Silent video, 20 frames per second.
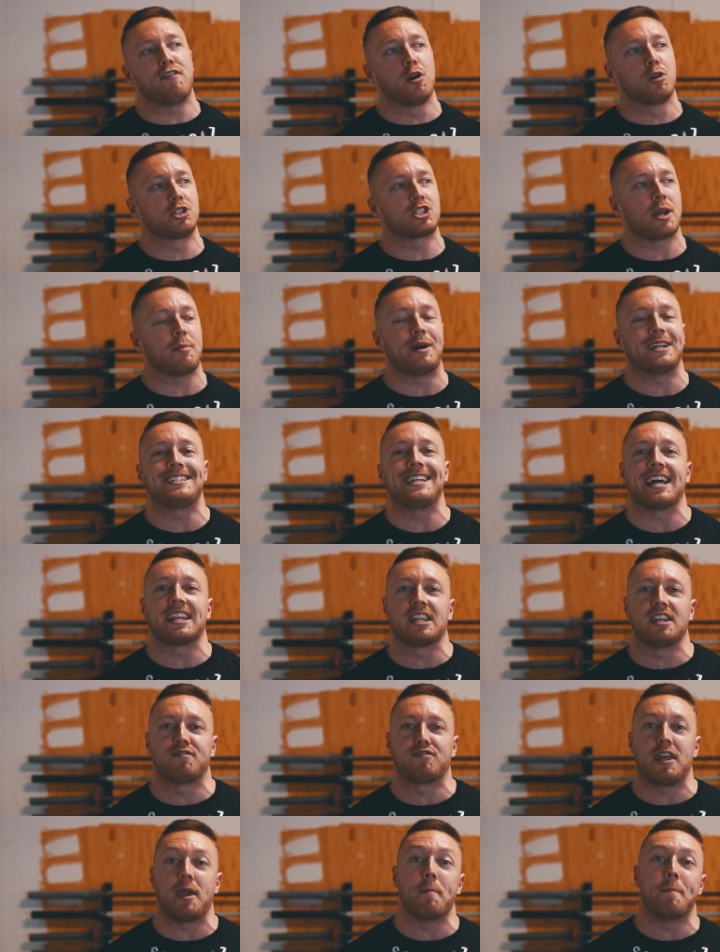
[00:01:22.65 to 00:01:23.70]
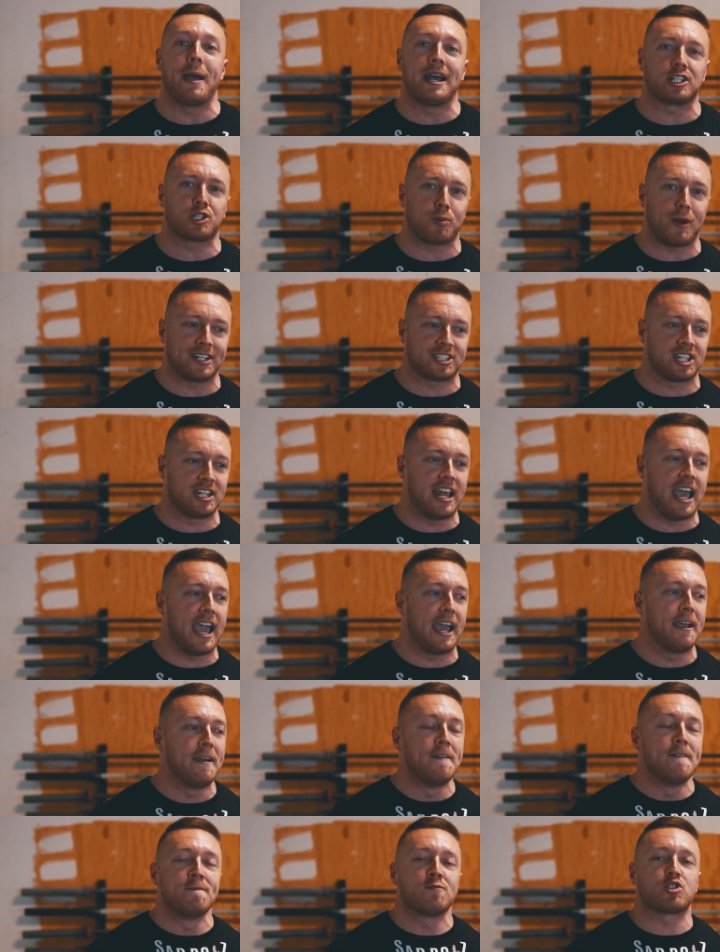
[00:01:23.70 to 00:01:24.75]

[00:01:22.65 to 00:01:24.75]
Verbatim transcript: focus on my deadlift and bench press today.